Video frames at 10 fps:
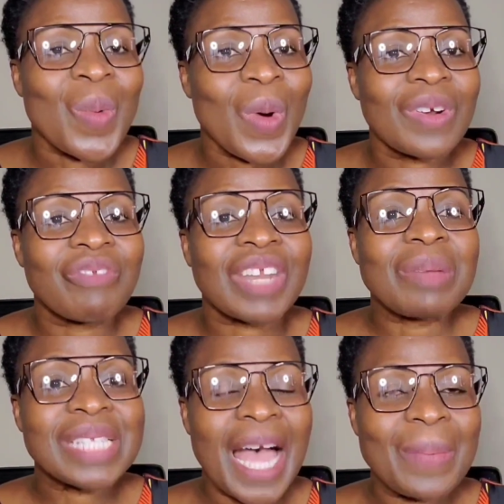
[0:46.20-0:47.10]
Word of
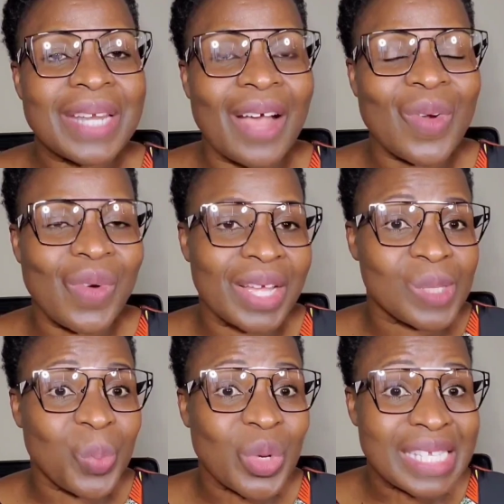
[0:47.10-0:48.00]
Flame Tabernacle
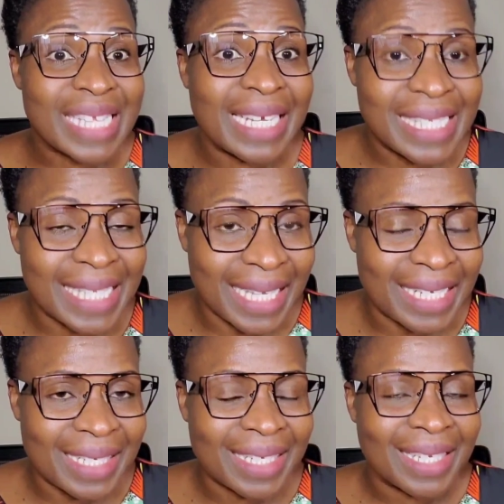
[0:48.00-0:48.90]
is
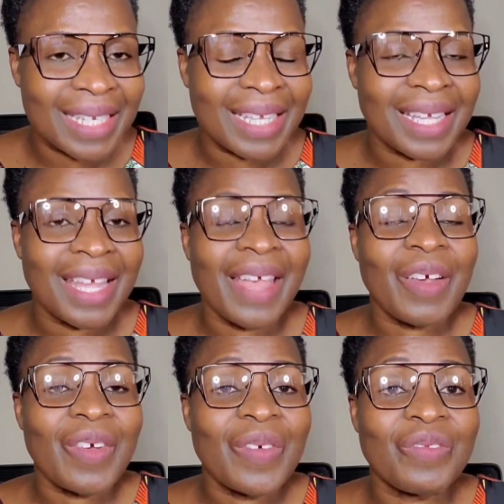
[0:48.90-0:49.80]
presenting
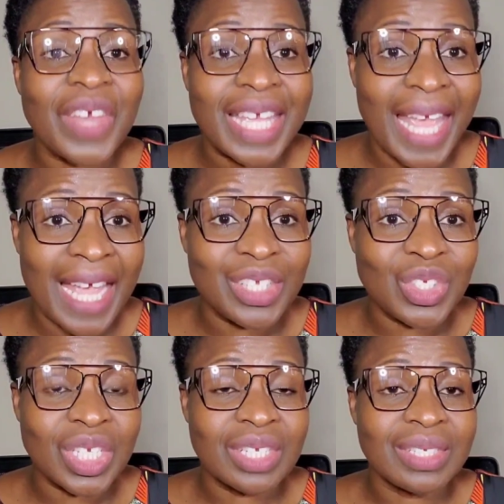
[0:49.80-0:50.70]

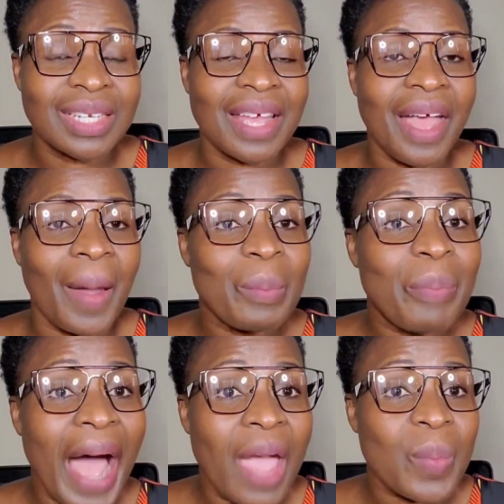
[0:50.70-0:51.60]
Vacation
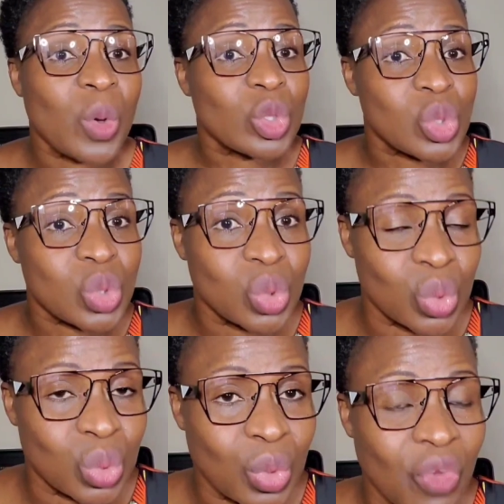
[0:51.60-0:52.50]
Bible
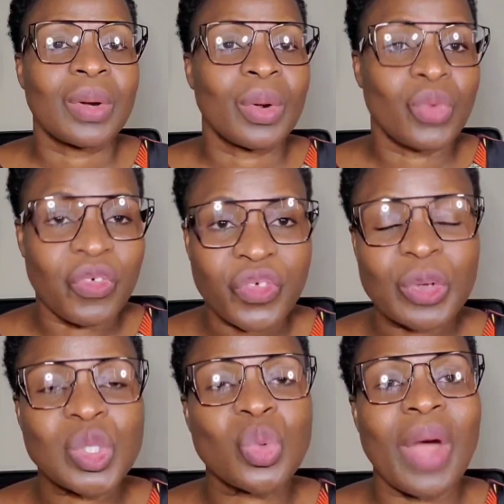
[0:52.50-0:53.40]
School,
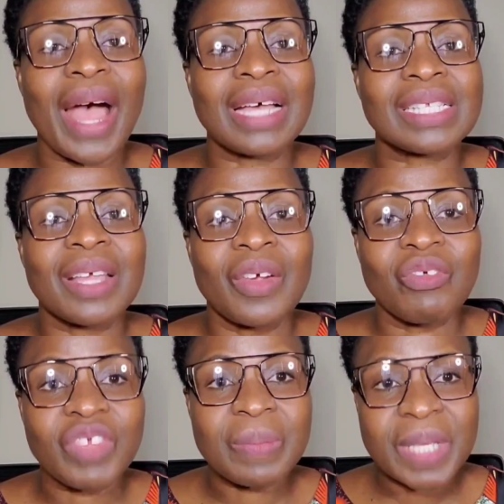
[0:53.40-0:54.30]
referred to as
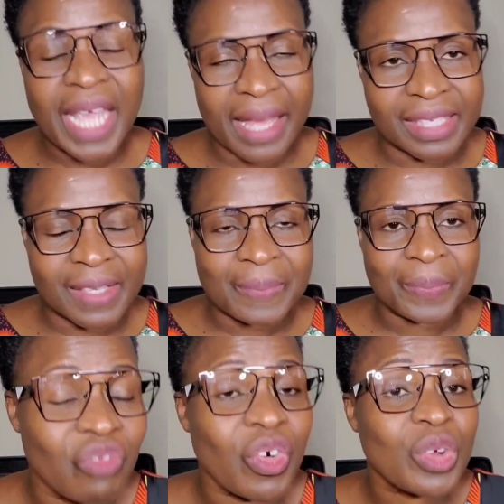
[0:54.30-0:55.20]
VBS,
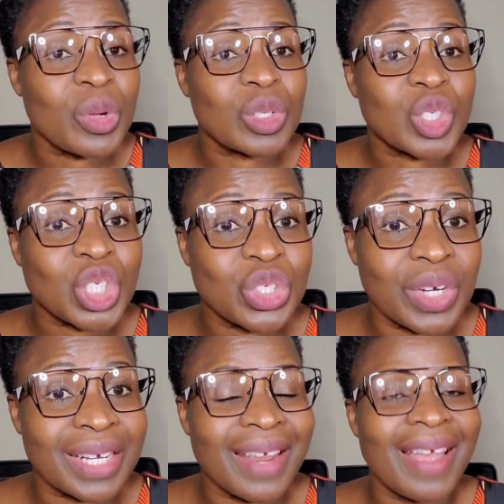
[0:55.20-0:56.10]
for your
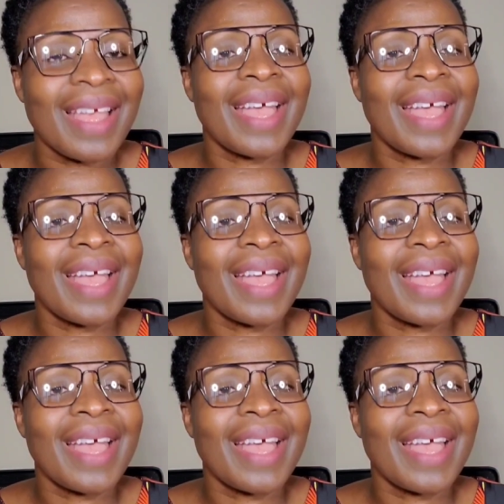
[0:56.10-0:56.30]
children